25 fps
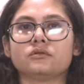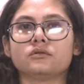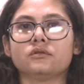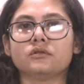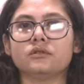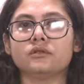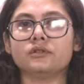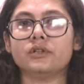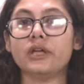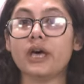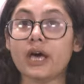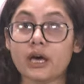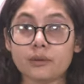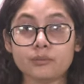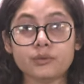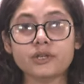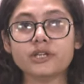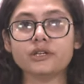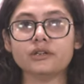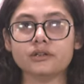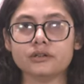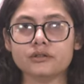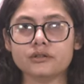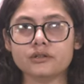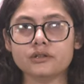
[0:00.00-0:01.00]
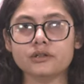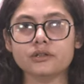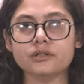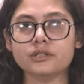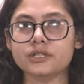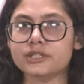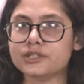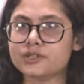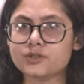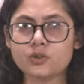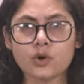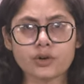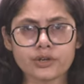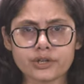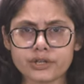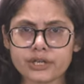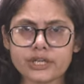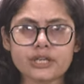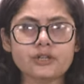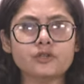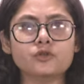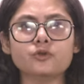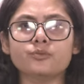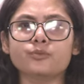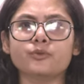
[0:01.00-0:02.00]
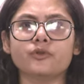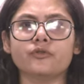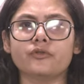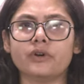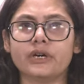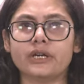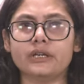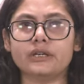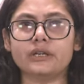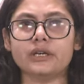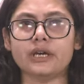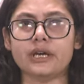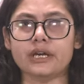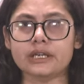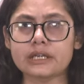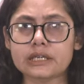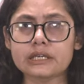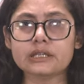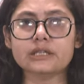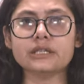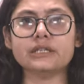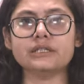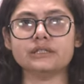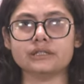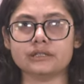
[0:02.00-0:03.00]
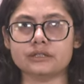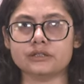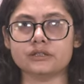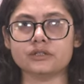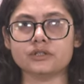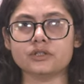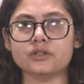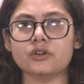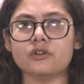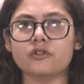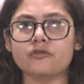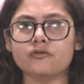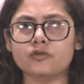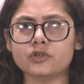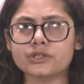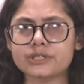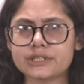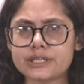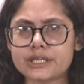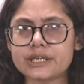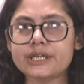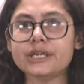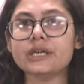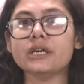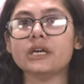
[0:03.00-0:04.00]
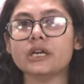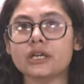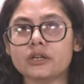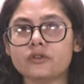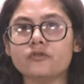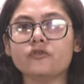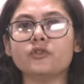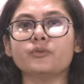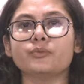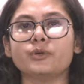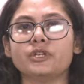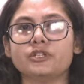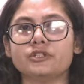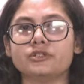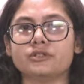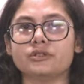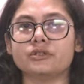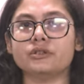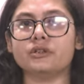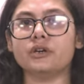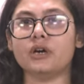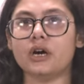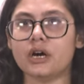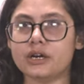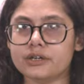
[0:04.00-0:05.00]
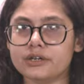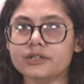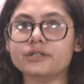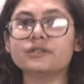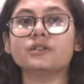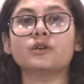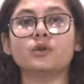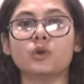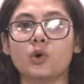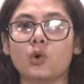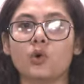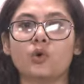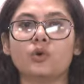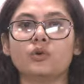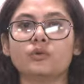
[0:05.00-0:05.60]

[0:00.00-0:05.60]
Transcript: The applicant does not need to provide any reasons for seeking information under the law.